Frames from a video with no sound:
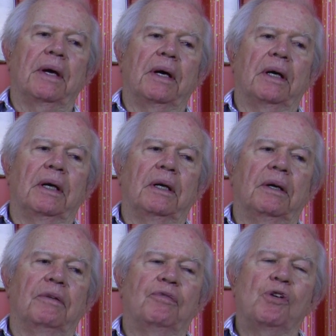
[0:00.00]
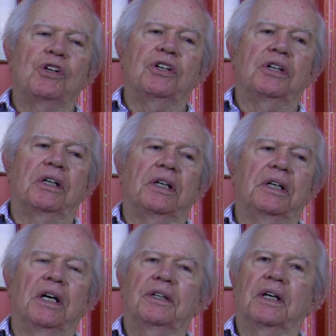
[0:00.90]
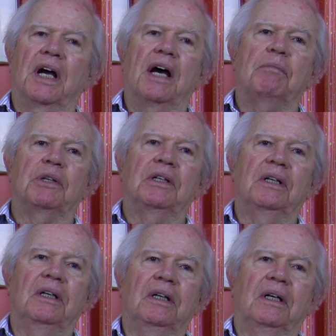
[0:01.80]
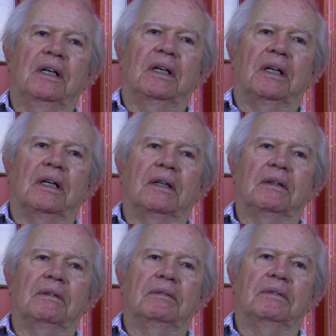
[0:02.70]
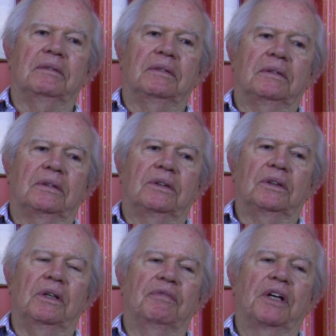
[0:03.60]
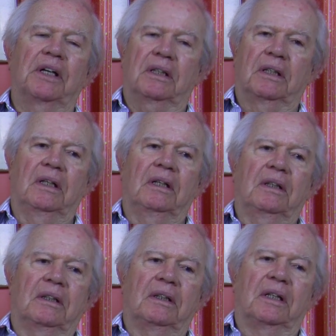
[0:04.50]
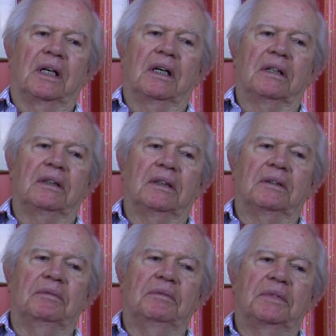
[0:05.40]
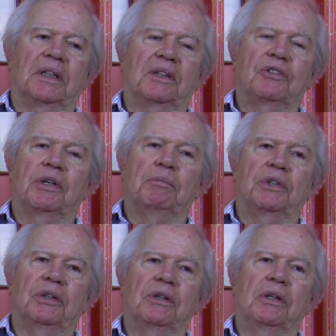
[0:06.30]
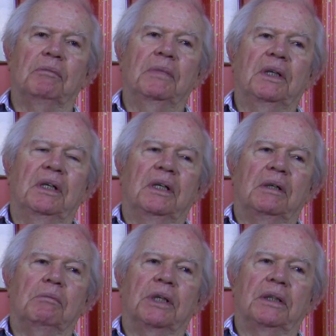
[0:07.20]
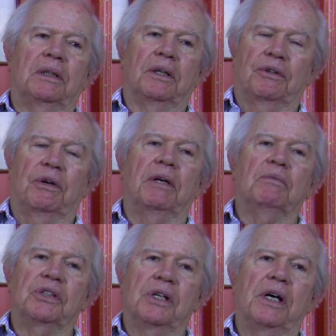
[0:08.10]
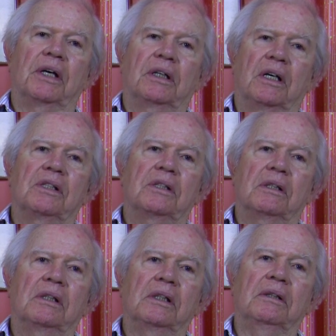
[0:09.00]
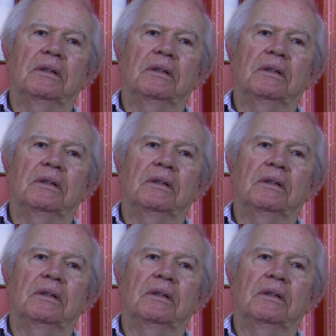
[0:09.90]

and uh, fortunately nothing happened uh, to deflect our uh, our trip to Europe, but the threat was there constantly.